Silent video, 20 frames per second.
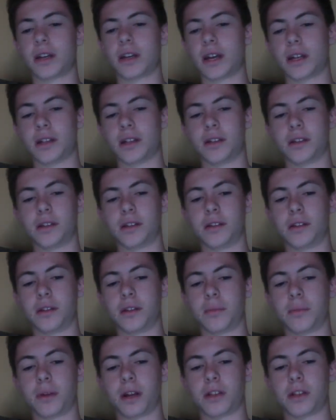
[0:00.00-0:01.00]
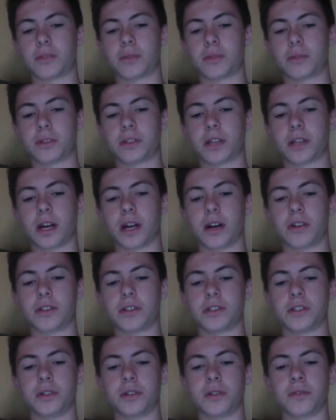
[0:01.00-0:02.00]
and their parents went to colleges
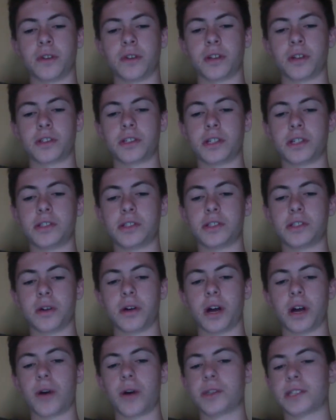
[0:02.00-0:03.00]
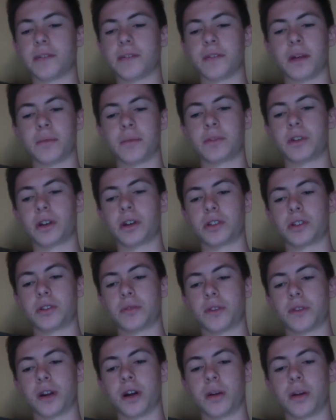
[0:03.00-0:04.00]
and universities, so I always have them to talk to
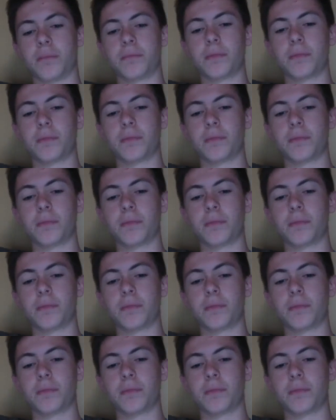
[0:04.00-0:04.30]
for help.